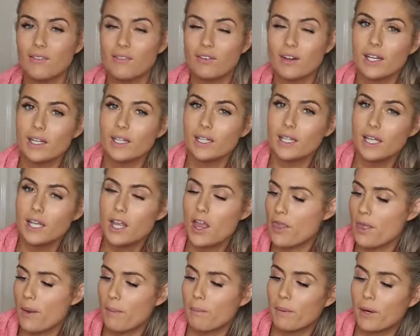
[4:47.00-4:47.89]
Finally,
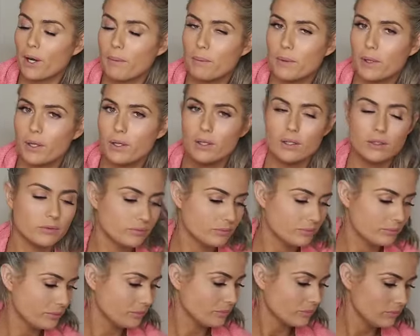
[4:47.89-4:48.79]
the purple.
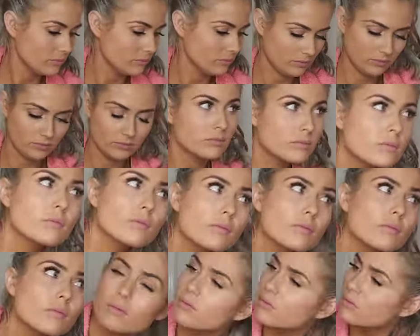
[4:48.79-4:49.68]
We laugh
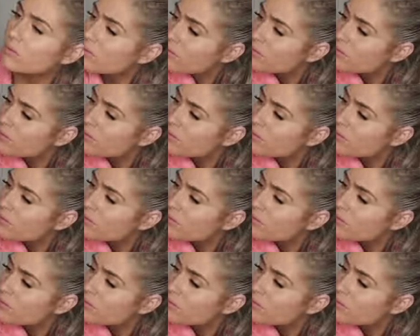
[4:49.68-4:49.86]
out like